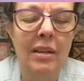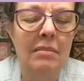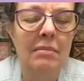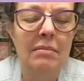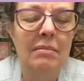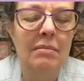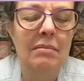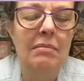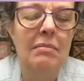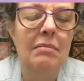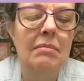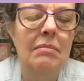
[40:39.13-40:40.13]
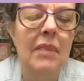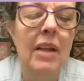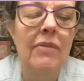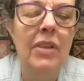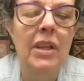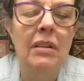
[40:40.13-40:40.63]
don't know.
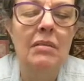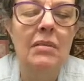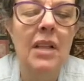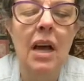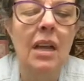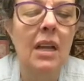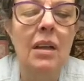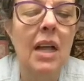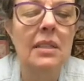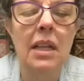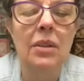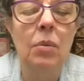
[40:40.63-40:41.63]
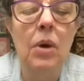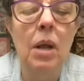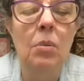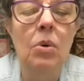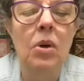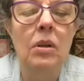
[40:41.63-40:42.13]
Raffia. No, that's not the word
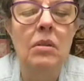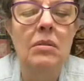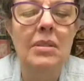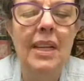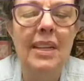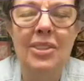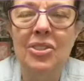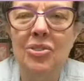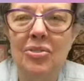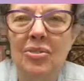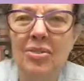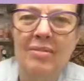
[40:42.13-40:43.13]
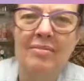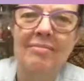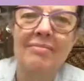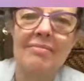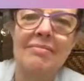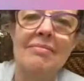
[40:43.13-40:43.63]
I want. It's like a
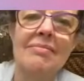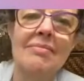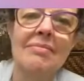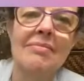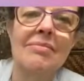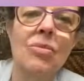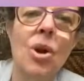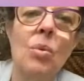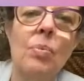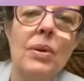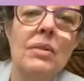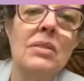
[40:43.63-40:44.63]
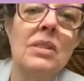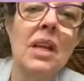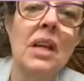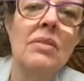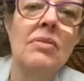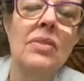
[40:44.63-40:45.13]
rope
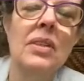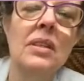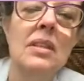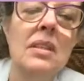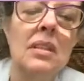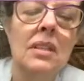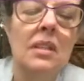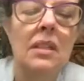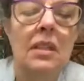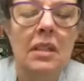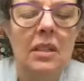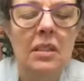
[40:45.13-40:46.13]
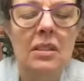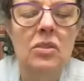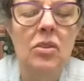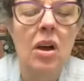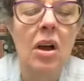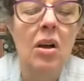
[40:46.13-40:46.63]
stuff,
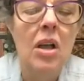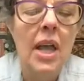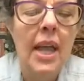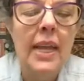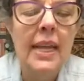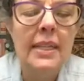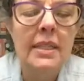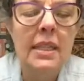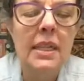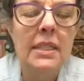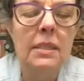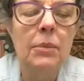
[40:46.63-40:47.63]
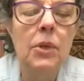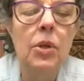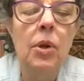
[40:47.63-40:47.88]
straw. It needs, it needs some